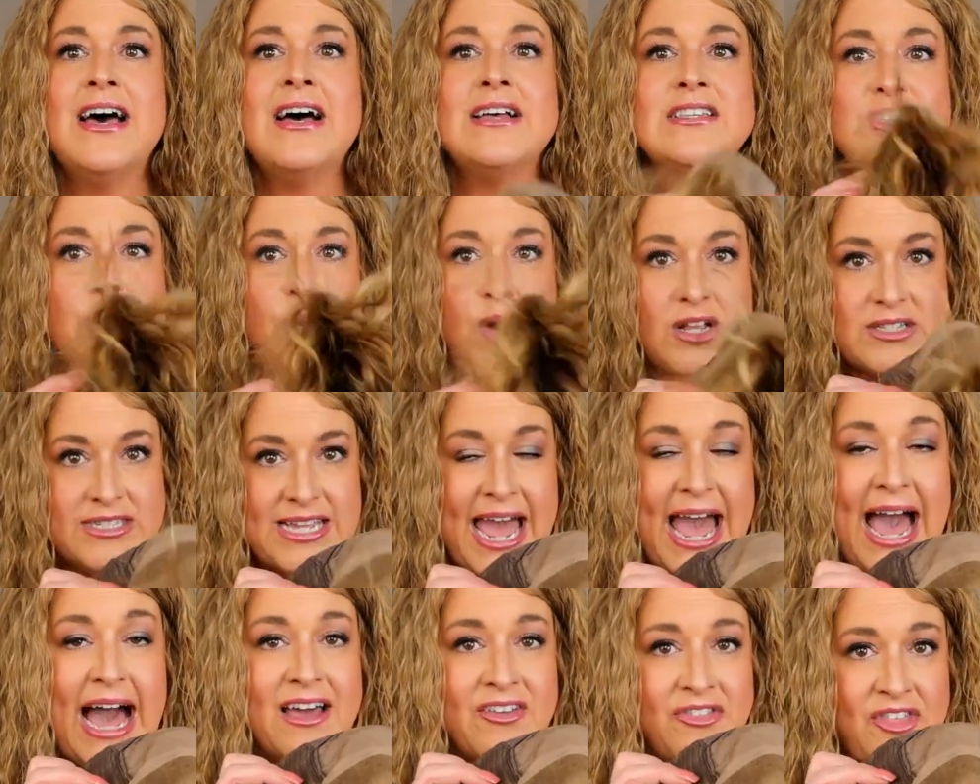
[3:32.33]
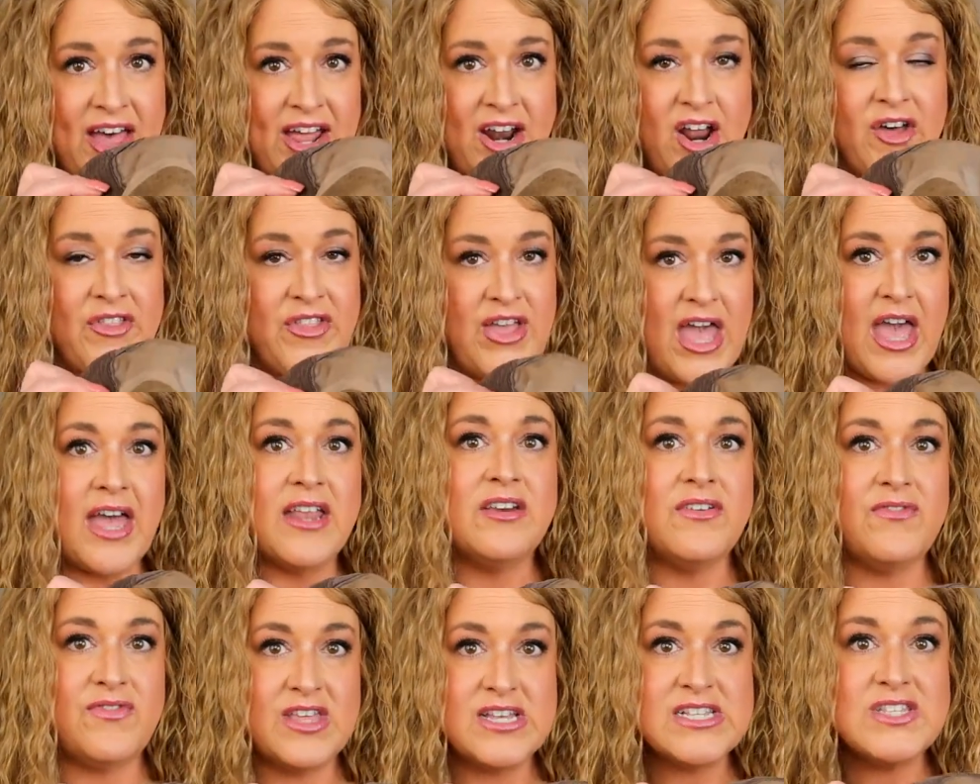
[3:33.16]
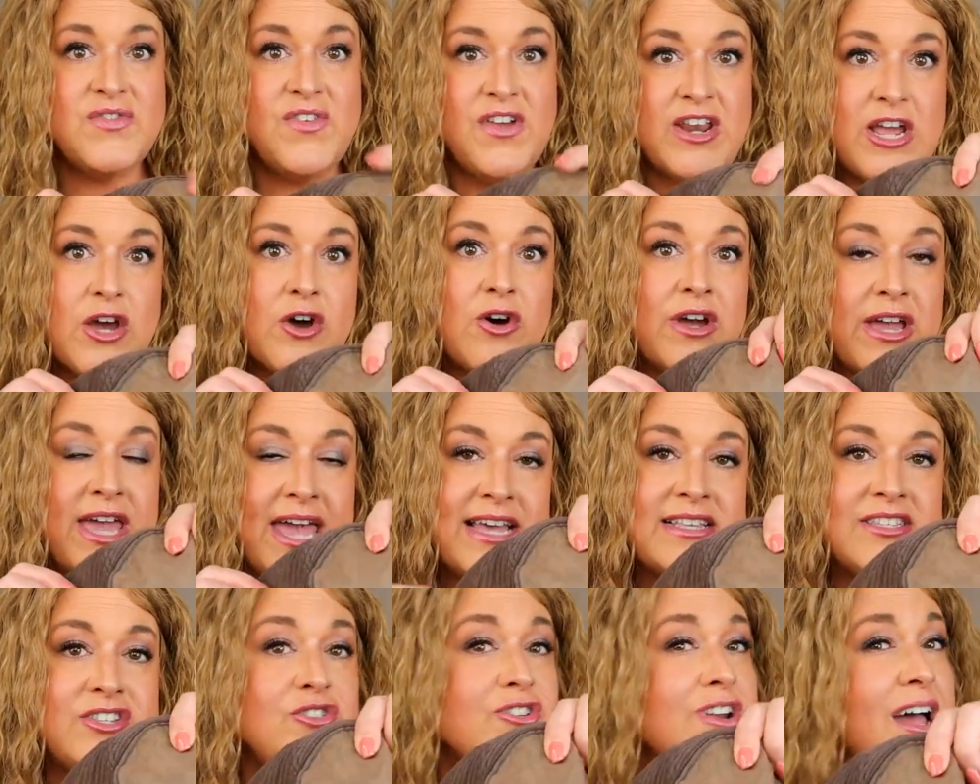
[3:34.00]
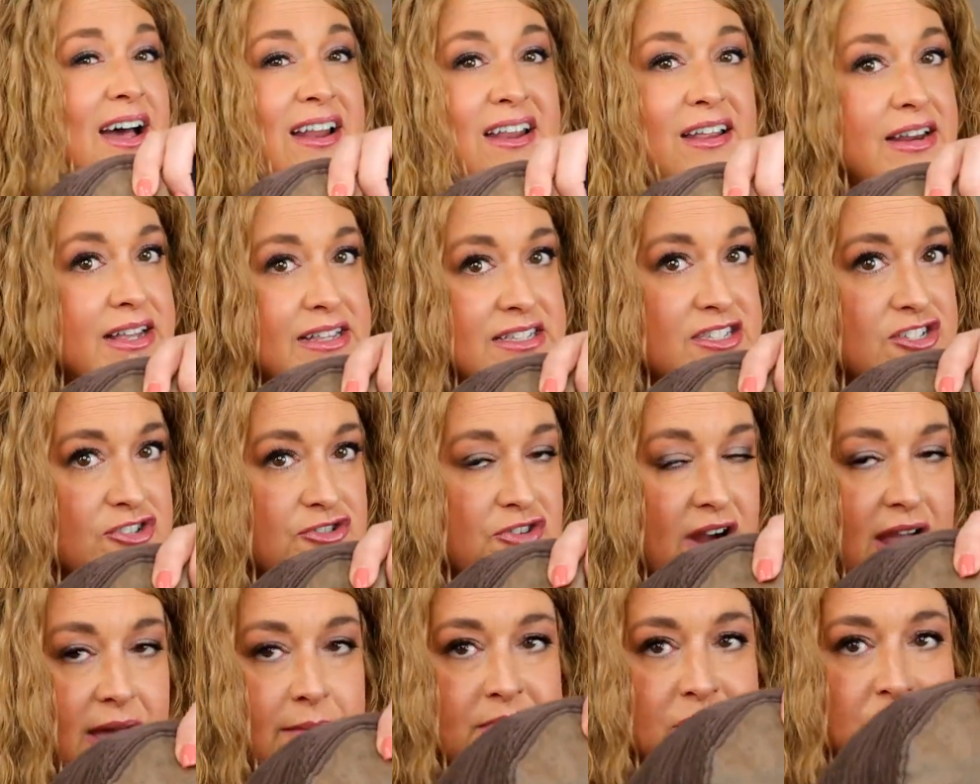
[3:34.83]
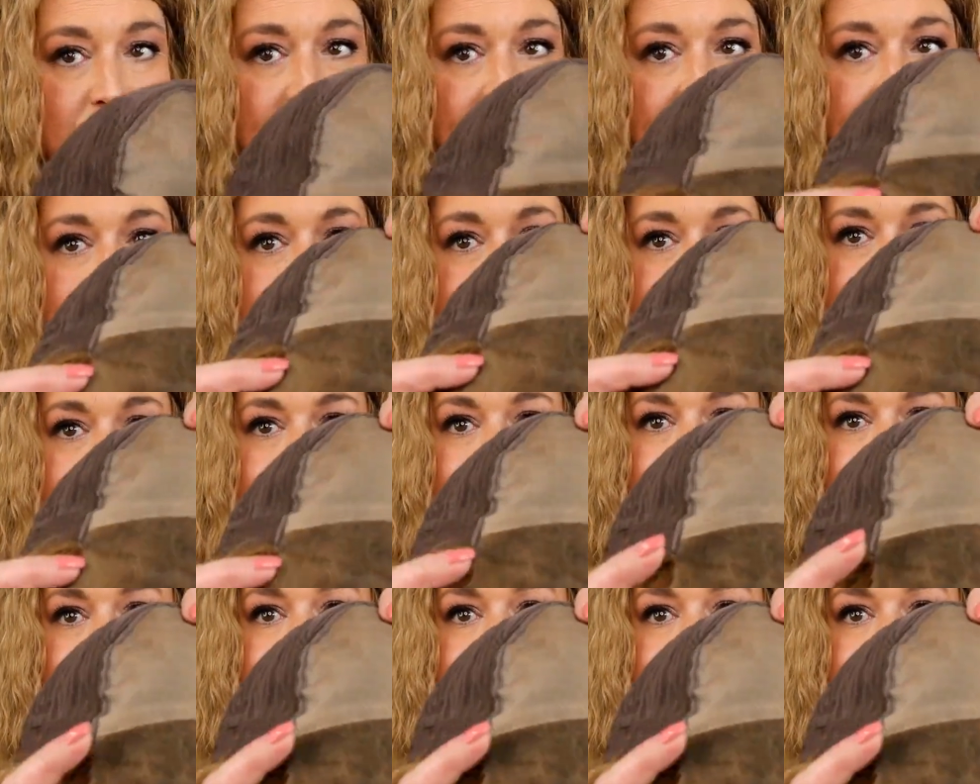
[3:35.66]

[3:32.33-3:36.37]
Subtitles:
So I'll tack that on the end of this video in case you're not on Instagram and you didn't see